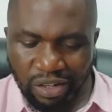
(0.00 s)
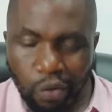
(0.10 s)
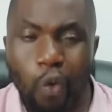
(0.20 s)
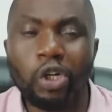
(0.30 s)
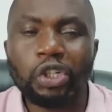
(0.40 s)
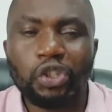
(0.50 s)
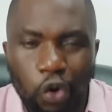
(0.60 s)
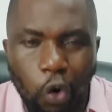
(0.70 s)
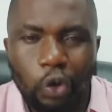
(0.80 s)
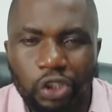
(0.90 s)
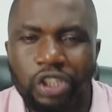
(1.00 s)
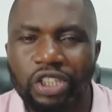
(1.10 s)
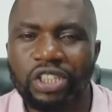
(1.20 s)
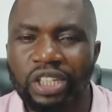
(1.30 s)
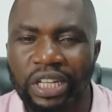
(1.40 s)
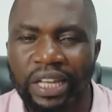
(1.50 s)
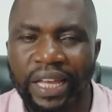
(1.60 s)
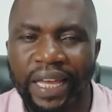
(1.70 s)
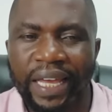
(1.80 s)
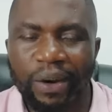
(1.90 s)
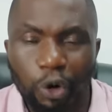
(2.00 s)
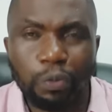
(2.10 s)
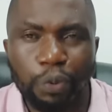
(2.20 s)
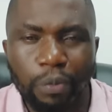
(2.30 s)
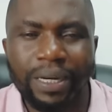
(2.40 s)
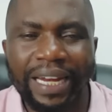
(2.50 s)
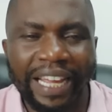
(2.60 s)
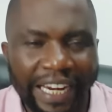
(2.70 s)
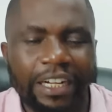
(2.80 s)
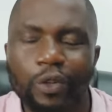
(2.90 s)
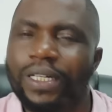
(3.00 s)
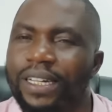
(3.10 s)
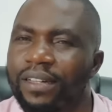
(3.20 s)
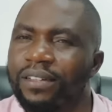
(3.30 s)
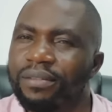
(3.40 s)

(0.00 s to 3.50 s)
what caused, what prompted Iran to attack?